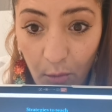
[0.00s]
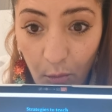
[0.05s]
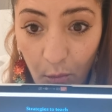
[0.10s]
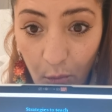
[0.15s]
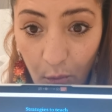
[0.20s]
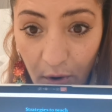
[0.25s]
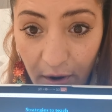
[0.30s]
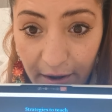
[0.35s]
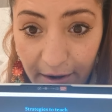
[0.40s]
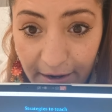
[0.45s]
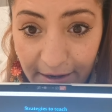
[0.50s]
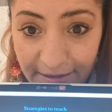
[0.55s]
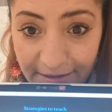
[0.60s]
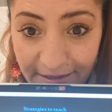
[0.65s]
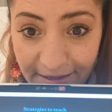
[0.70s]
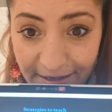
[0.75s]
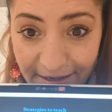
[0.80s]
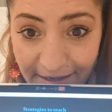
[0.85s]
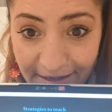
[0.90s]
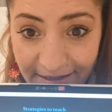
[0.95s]
Where is
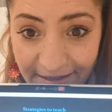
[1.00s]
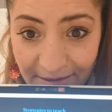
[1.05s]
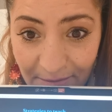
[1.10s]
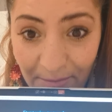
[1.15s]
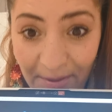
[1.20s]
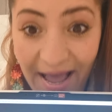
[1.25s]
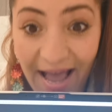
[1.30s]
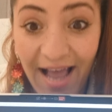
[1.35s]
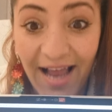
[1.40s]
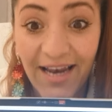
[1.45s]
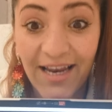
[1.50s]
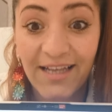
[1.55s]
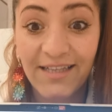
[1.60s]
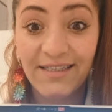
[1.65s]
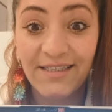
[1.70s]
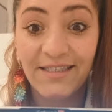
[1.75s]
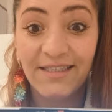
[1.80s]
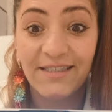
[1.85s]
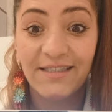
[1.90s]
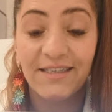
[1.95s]
it?
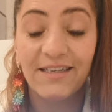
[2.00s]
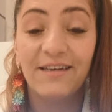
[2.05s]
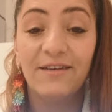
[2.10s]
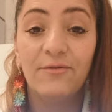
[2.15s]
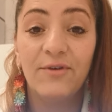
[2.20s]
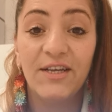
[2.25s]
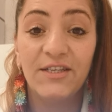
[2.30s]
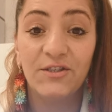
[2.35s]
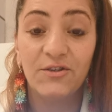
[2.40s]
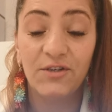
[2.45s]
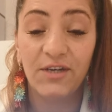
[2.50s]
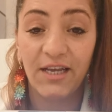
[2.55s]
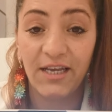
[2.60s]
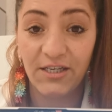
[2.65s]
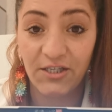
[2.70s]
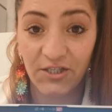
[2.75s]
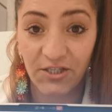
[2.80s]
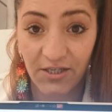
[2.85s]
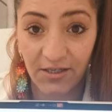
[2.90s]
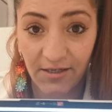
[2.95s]
Balanced
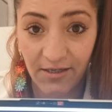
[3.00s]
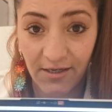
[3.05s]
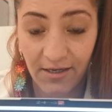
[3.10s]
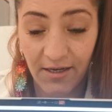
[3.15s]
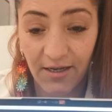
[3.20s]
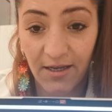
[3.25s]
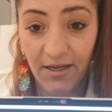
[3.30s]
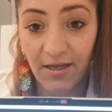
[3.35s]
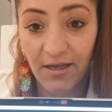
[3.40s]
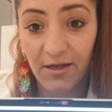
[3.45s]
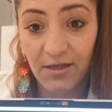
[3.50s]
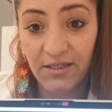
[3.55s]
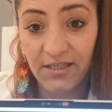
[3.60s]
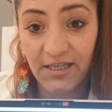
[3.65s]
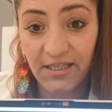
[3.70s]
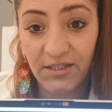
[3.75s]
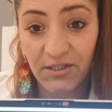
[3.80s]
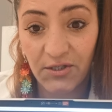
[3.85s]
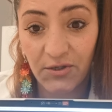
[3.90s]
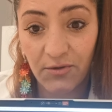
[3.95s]
resonation.
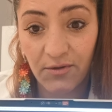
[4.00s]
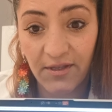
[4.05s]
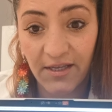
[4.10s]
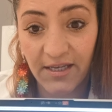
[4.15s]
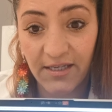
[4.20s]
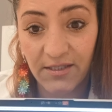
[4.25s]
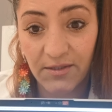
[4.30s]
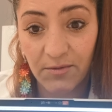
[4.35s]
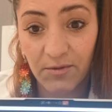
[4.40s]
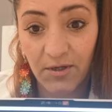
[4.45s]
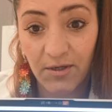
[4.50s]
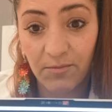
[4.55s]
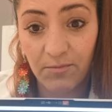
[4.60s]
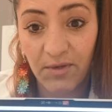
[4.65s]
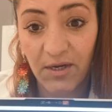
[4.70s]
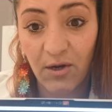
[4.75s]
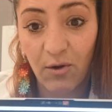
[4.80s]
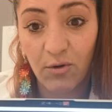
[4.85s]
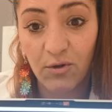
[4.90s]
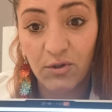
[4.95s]
These 2 things
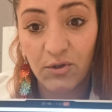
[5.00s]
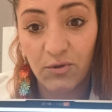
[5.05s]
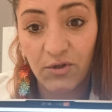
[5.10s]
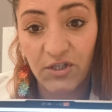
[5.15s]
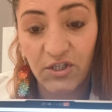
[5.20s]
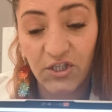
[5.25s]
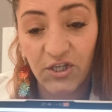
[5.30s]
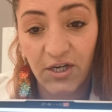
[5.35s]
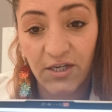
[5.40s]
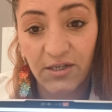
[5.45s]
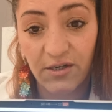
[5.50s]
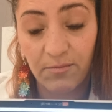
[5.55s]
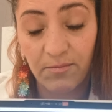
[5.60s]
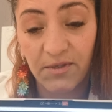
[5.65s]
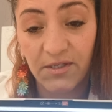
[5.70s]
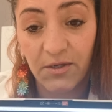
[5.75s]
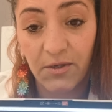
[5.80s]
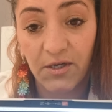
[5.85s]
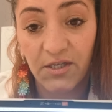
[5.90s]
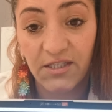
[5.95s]
belong to each other,
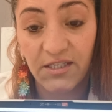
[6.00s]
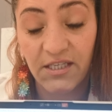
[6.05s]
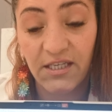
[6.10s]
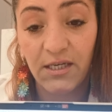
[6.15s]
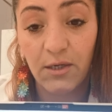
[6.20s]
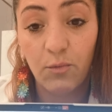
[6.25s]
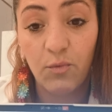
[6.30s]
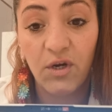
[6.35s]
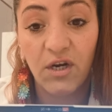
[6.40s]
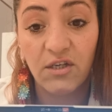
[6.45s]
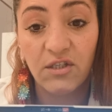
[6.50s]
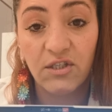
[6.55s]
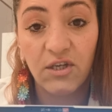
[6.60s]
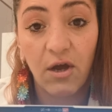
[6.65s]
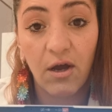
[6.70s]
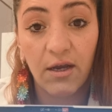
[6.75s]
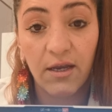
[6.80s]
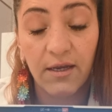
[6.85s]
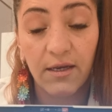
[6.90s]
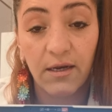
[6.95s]
because here we are
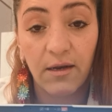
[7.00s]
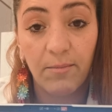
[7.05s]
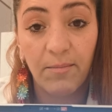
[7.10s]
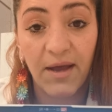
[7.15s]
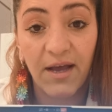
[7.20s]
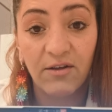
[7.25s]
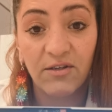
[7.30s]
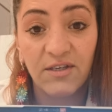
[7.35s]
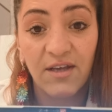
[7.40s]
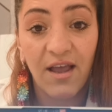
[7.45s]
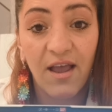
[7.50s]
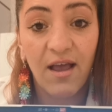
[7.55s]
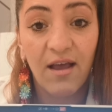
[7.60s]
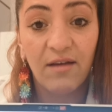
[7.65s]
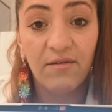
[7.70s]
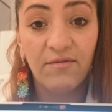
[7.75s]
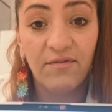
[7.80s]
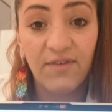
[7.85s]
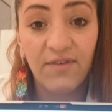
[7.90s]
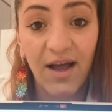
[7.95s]
talking about
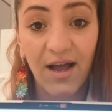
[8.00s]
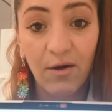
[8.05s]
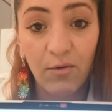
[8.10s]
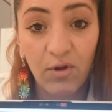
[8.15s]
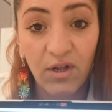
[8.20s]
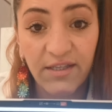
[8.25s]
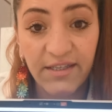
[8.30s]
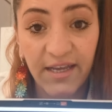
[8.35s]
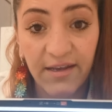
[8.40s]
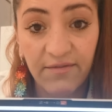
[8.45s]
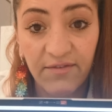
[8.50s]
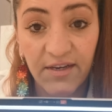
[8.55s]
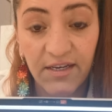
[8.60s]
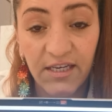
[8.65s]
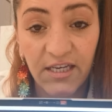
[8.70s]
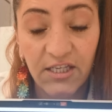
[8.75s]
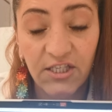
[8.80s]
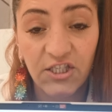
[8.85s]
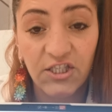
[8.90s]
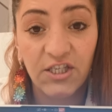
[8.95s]
vowel
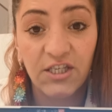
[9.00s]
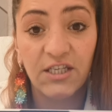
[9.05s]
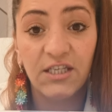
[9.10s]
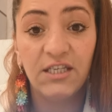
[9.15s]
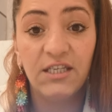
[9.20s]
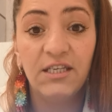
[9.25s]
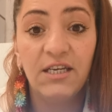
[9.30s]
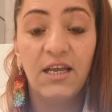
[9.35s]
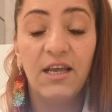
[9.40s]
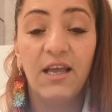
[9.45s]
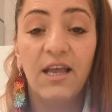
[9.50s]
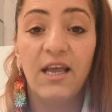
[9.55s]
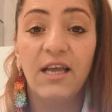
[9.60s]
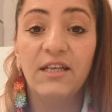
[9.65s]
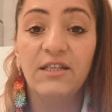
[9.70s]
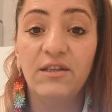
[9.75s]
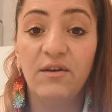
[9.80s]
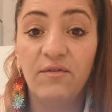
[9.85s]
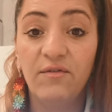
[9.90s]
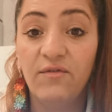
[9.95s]
definition,
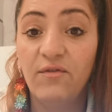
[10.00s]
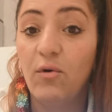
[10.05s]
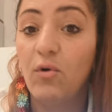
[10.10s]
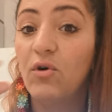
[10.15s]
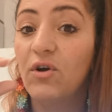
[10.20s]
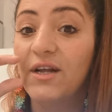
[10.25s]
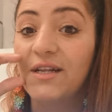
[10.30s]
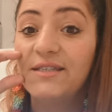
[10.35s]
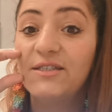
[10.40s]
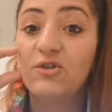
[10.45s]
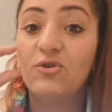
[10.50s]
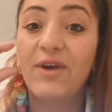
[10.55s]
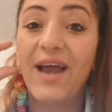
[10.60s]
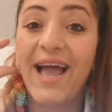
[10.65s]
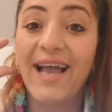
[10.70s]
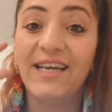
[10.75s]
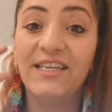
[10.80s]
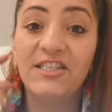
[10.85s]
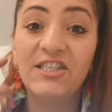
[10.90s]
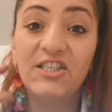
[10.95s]
the vocal
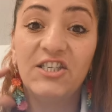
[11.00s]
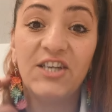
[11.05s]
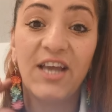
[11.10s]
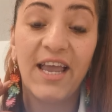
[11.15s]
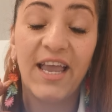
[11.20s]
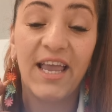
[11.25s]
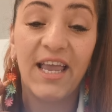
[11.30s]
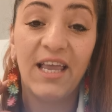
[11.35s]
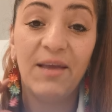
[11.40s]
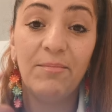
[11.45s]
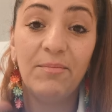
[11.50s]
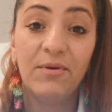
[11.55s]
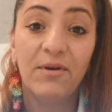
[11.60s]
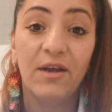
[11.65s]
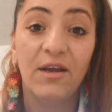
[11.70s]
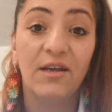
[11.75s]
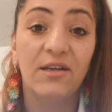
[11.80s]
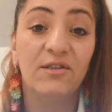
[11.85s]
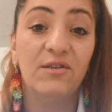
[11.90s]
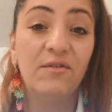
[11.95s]
tract shape,
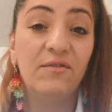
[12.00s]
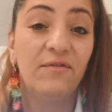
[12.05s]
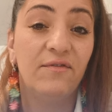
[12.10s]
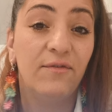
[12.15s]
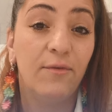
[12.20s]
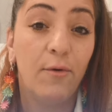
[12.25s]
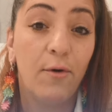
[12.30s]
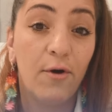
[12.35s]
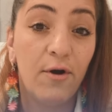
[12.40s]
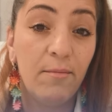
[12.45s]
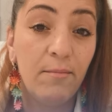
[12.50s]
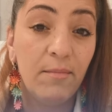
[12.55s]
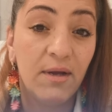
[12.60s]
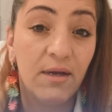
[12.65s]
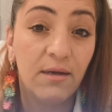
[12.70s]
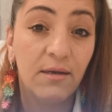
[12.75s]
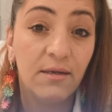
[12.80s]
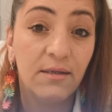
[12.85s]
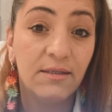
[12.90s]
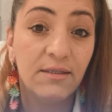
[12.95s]
the
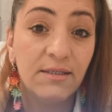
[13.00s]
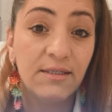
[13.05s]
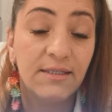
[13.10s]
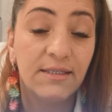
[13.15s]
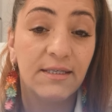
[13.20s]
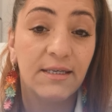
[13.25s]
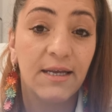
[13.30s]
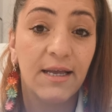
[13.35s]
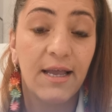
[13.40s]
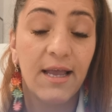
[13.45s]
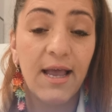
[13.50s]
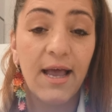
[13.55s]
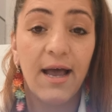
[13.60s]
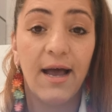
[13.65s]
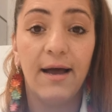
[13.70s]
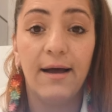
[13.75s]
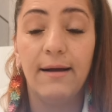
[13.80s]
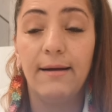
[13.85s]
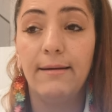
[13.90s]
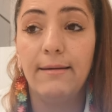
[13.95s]
formants,
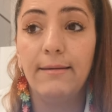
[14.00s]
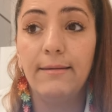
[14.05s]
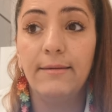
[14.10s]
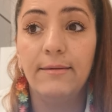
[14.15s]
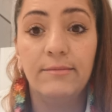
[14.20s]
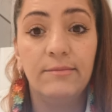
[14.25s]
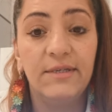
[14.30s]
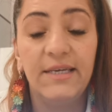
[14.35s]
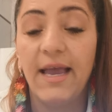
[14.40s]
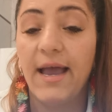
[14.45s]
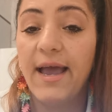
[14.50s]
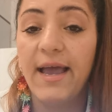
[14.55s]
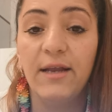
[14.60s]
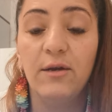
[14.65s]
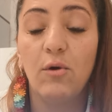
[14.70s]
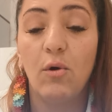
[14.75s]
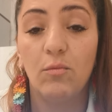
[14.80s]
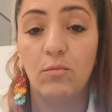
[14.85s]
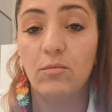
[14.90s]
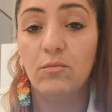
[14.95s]

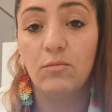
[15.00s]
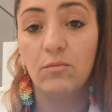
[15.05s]
and